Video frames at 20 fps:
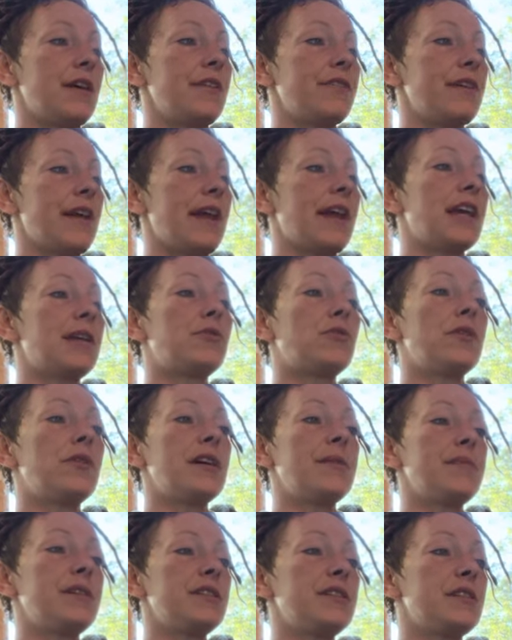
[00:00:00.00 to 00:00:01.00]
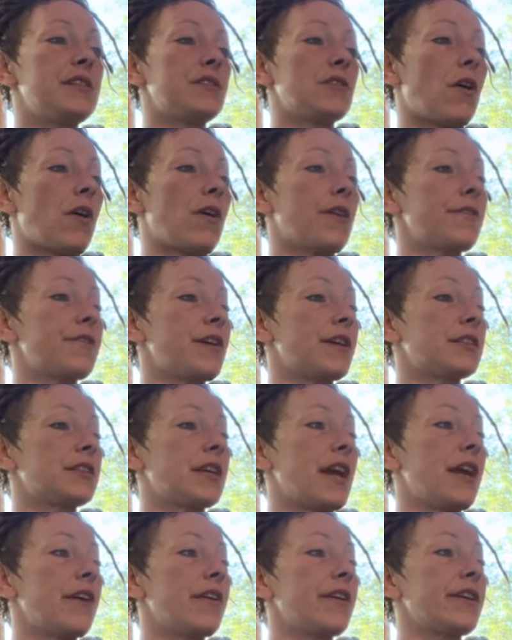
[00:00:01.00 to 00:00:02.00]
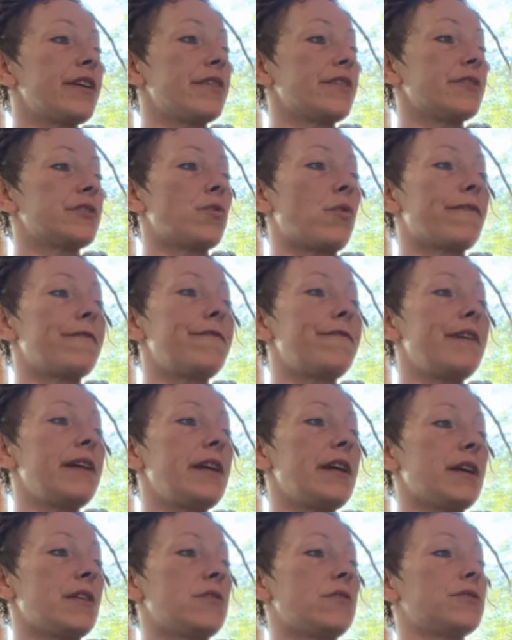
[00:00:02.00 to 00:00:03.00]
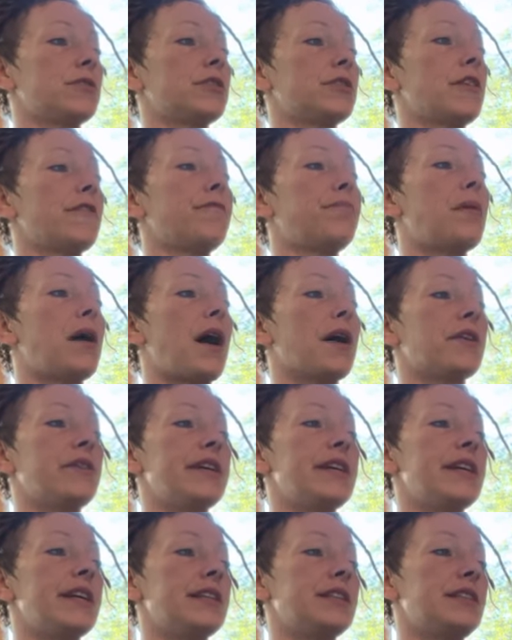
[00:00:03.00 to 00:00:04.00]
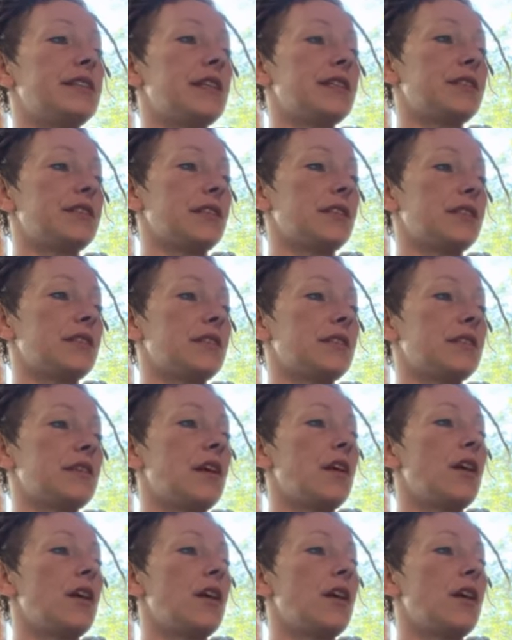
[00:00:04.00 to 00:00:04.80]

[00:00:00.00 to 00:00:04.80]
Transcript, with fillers: The animal images are thus carriers or vehicles of bodily existence.